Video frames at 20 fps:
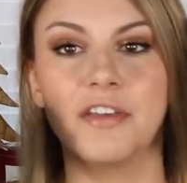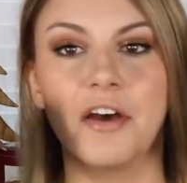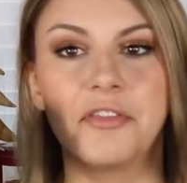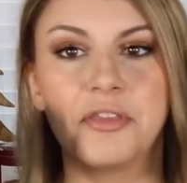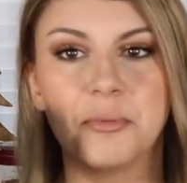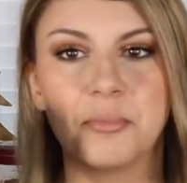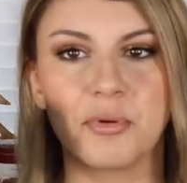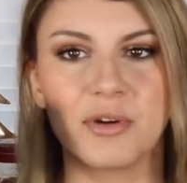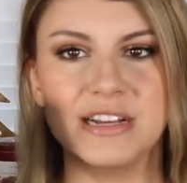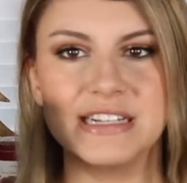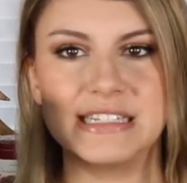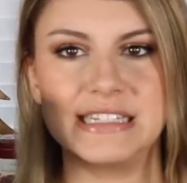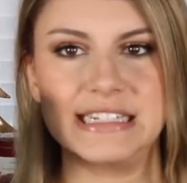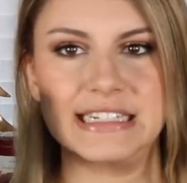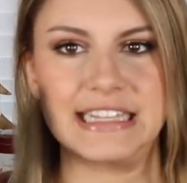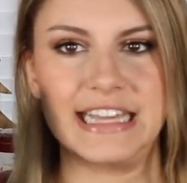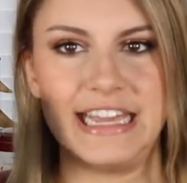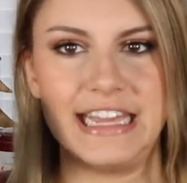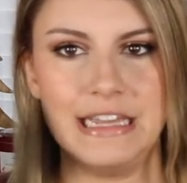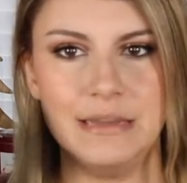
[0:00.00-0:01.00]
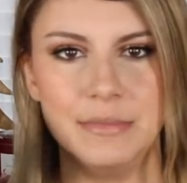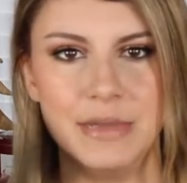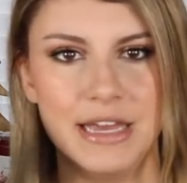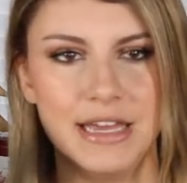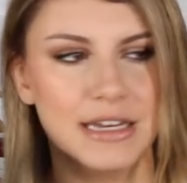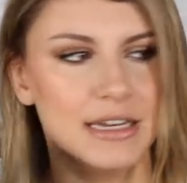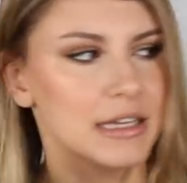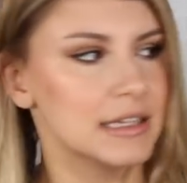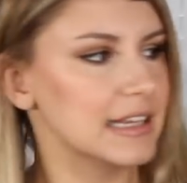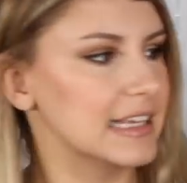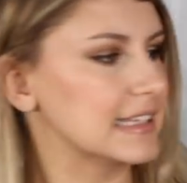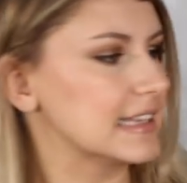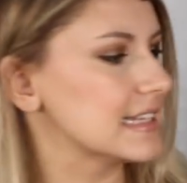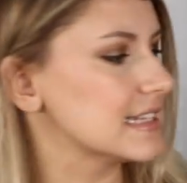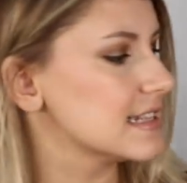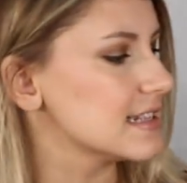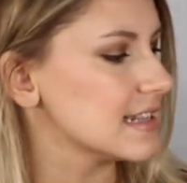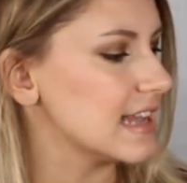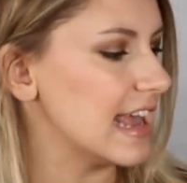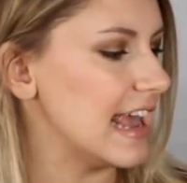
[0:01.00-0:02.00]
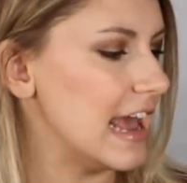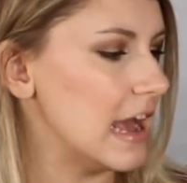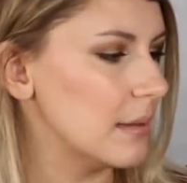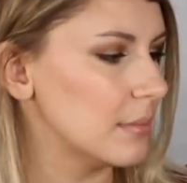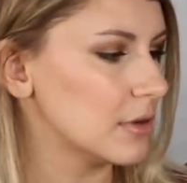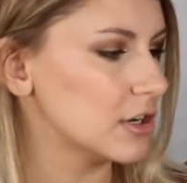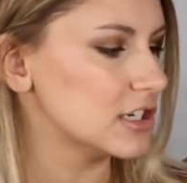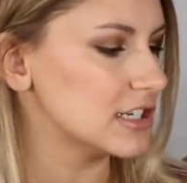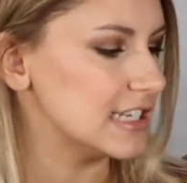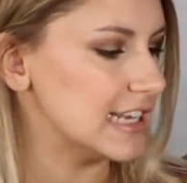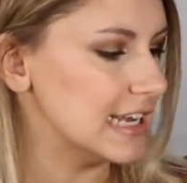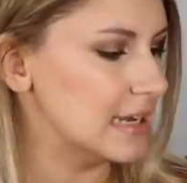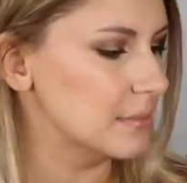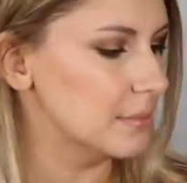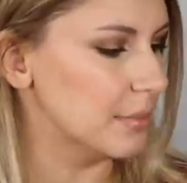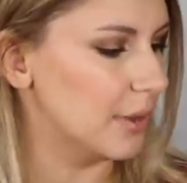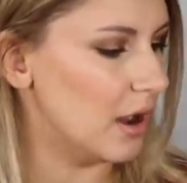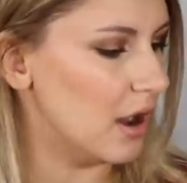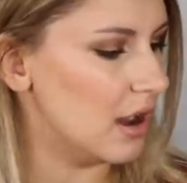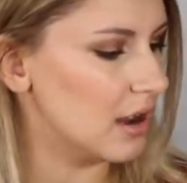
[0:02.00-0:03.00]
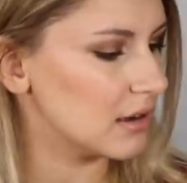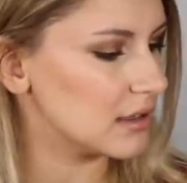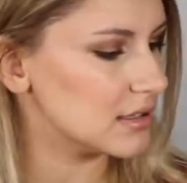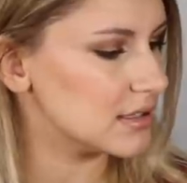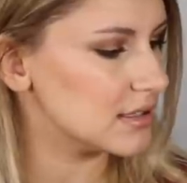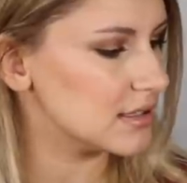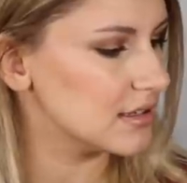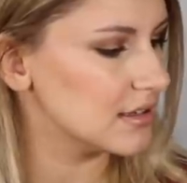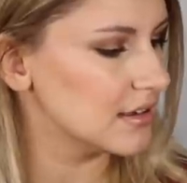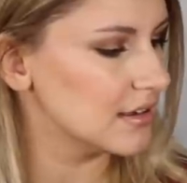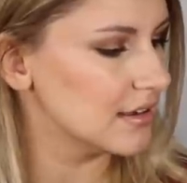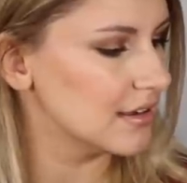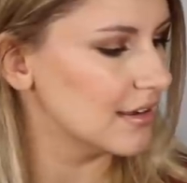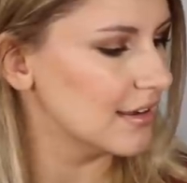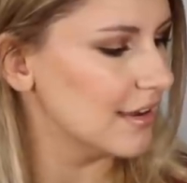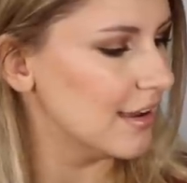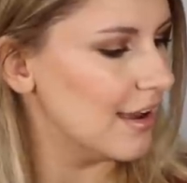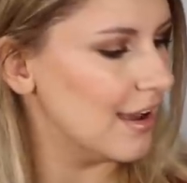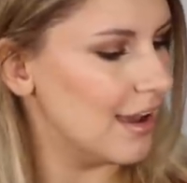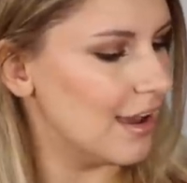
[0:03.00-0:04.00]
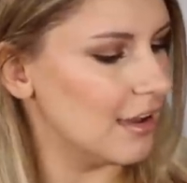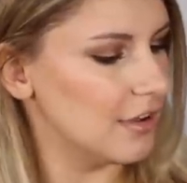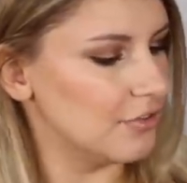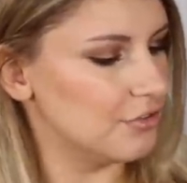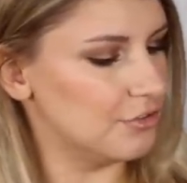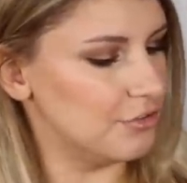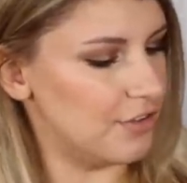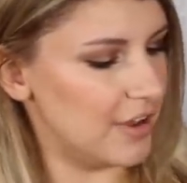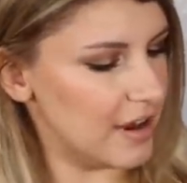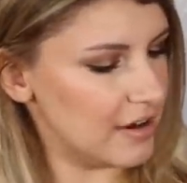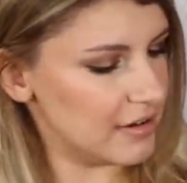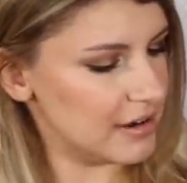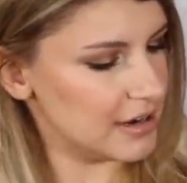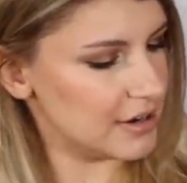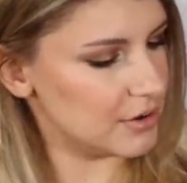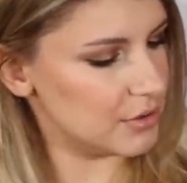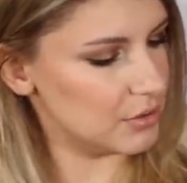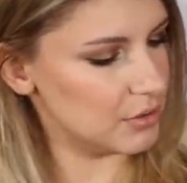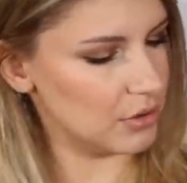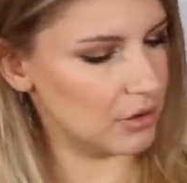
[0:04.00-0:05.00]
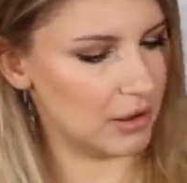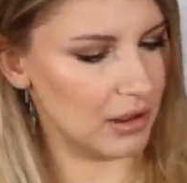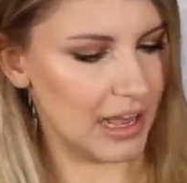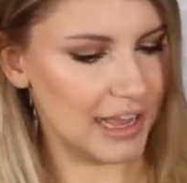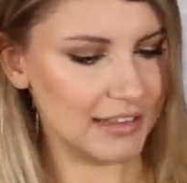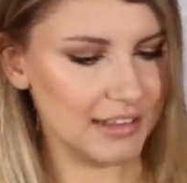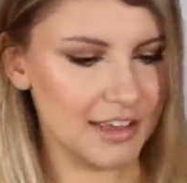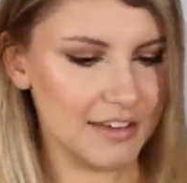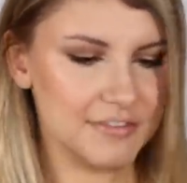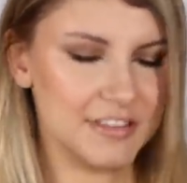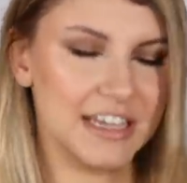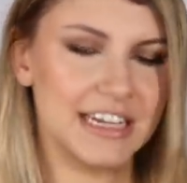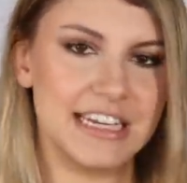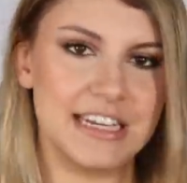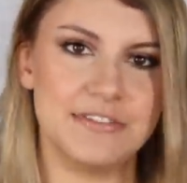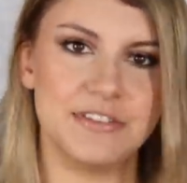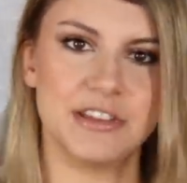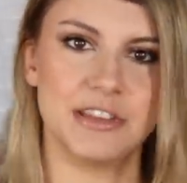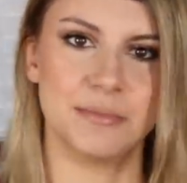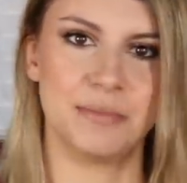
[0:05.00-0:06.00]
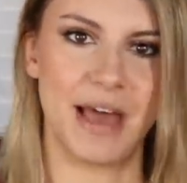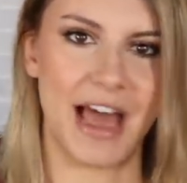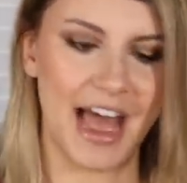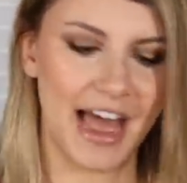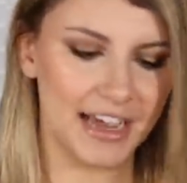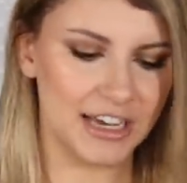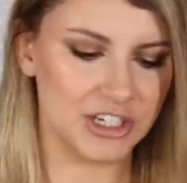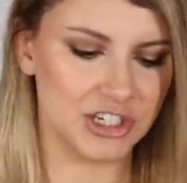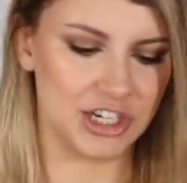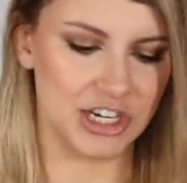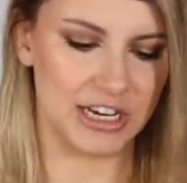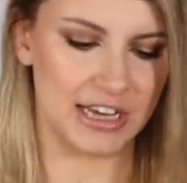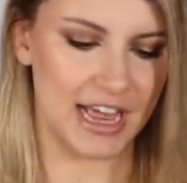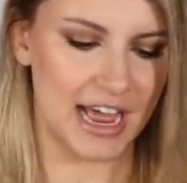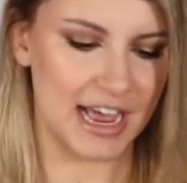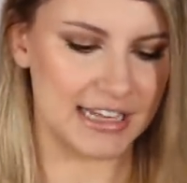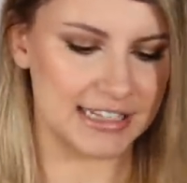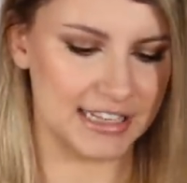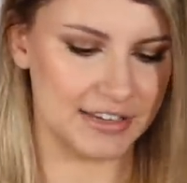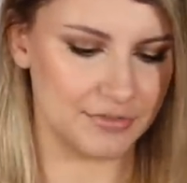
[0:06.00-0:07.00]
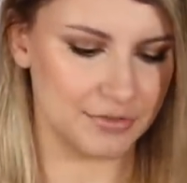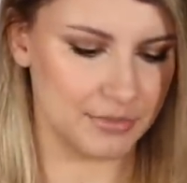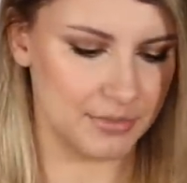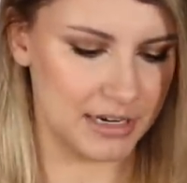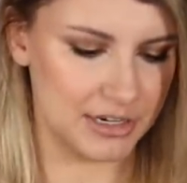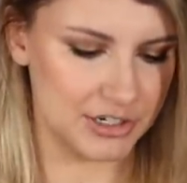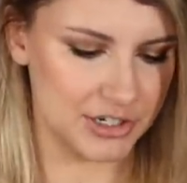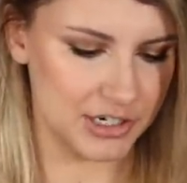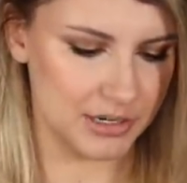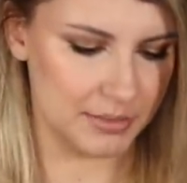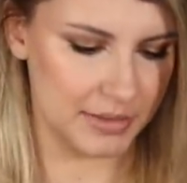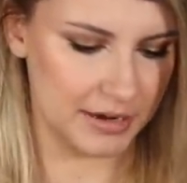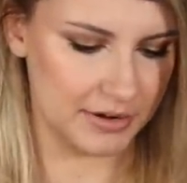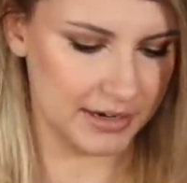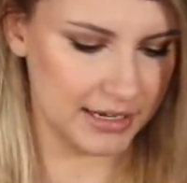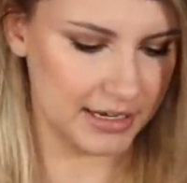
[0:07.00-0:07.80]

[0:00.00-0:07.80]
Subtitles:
that the bracelet came in. Like this is a hammered tin box. Very cool. I love that even the packaging has information about